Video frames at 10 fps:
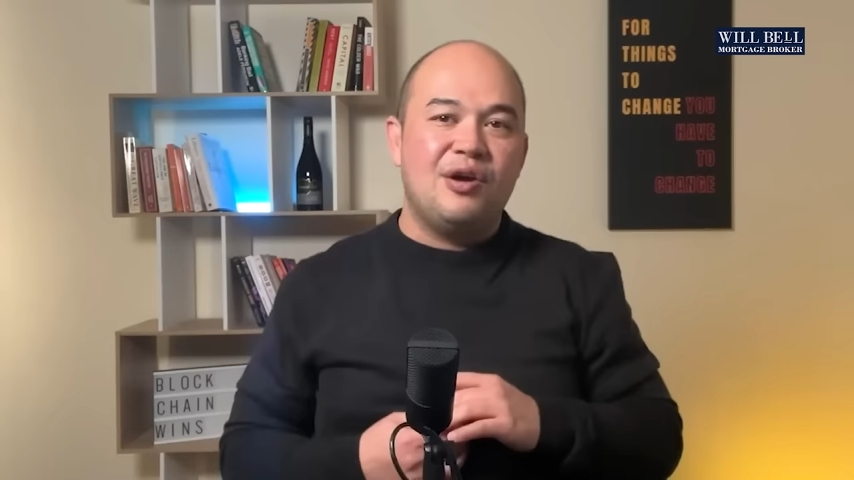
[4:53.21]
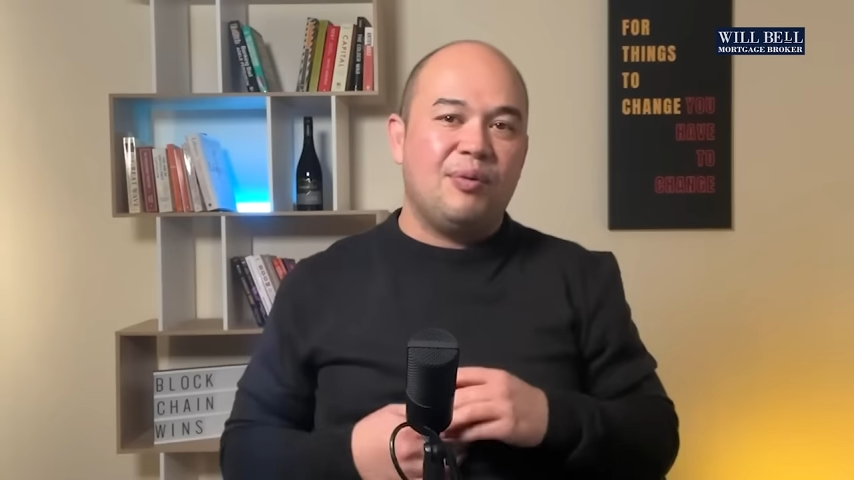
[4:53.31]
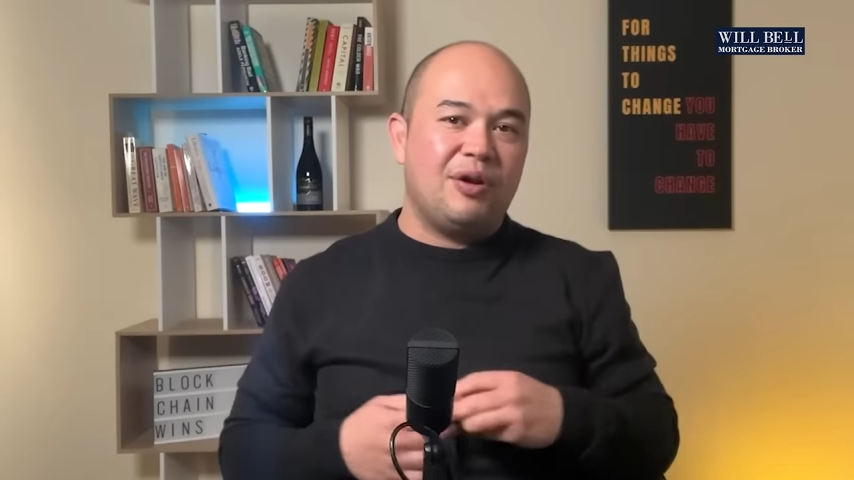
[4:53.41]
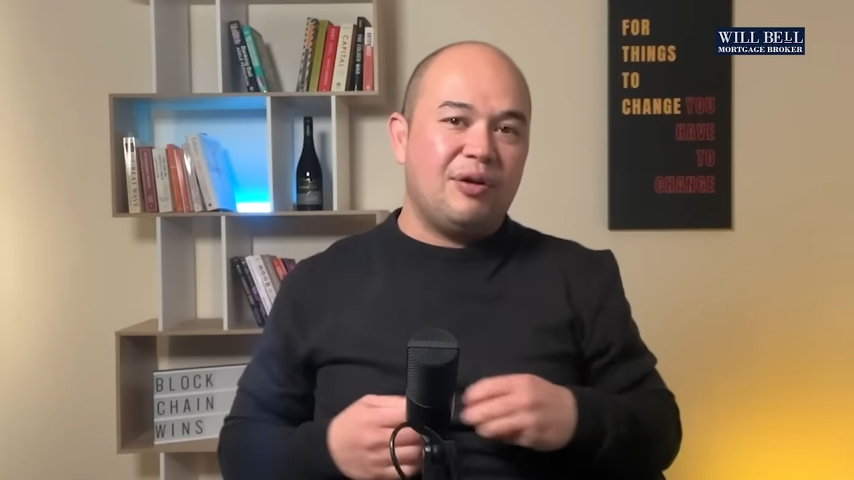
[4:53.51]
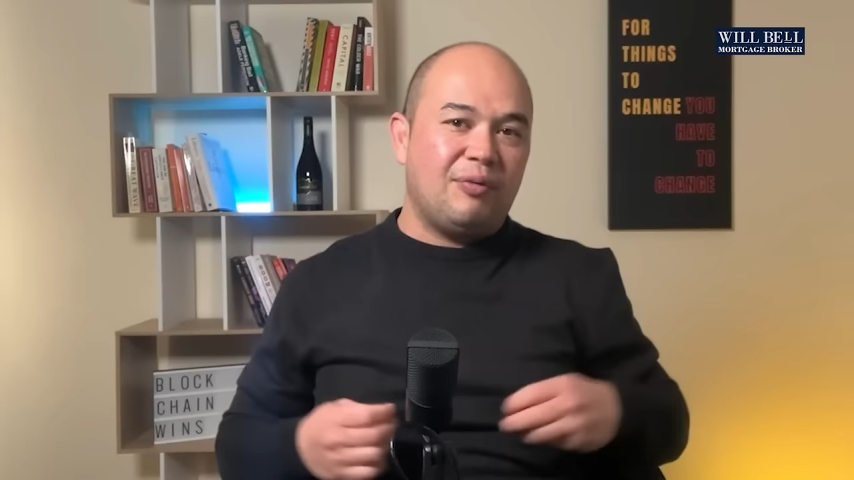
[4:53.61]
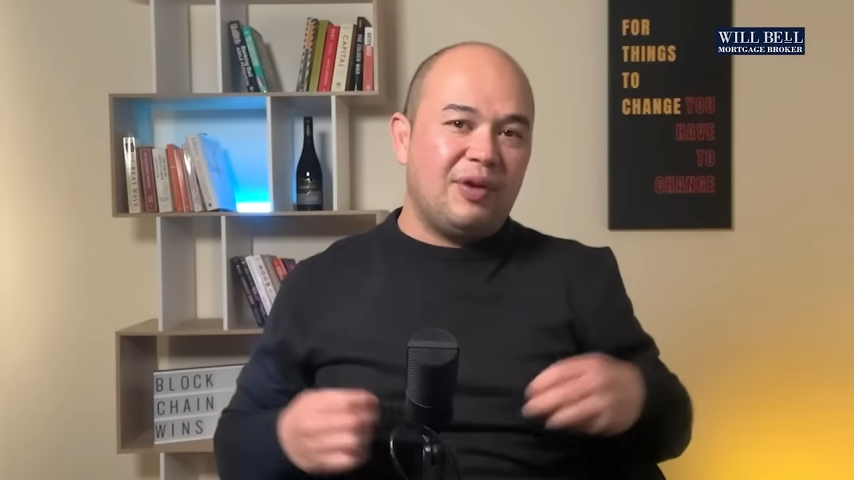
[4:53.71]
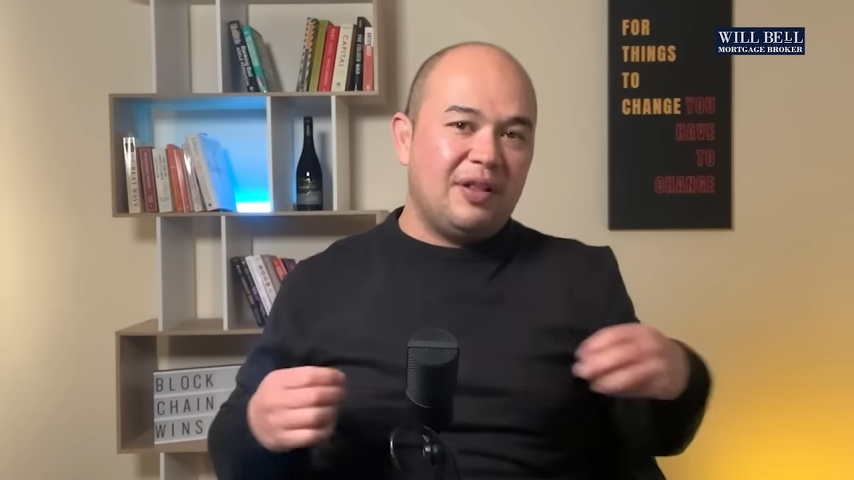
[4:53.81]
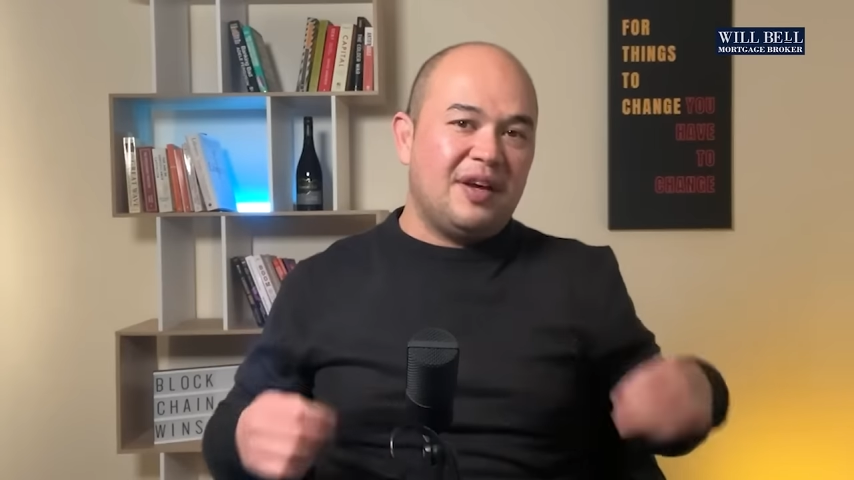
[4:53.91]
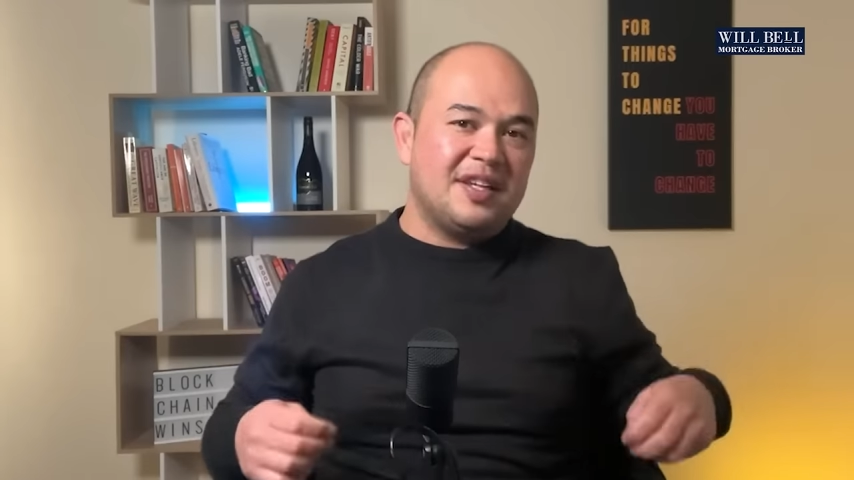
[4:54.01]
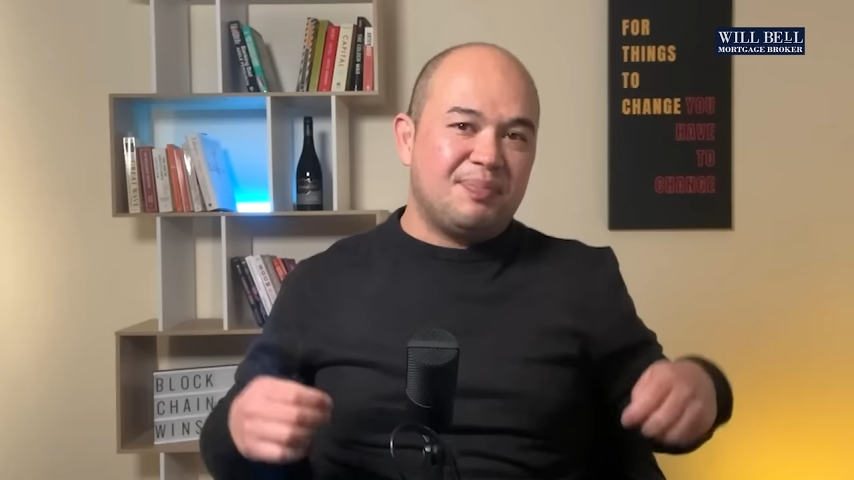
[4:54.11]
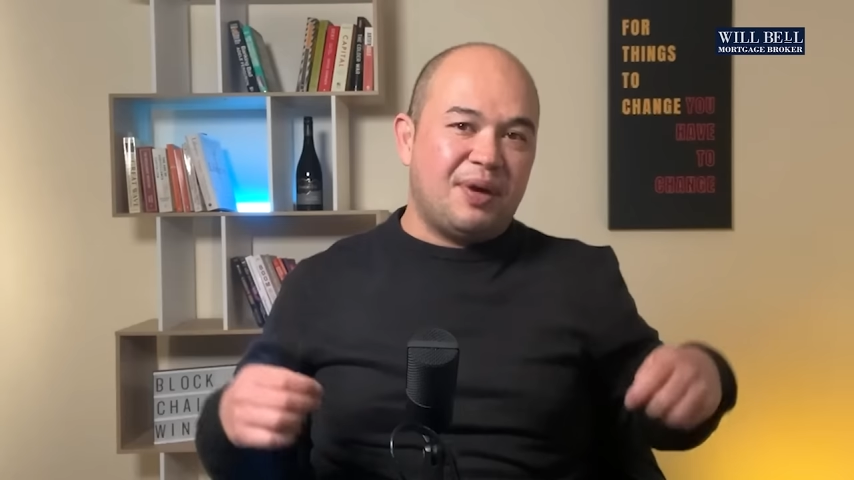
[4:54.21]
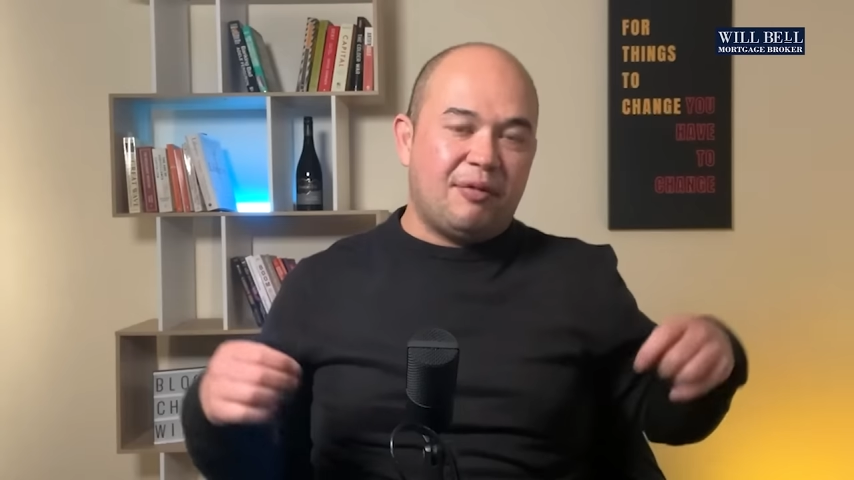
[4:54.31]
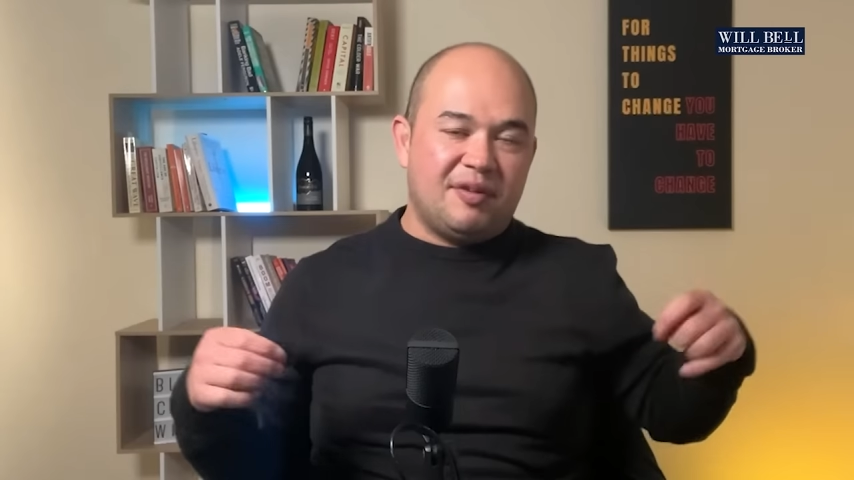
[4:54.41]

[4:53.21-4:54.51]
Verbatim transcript: what I realized by the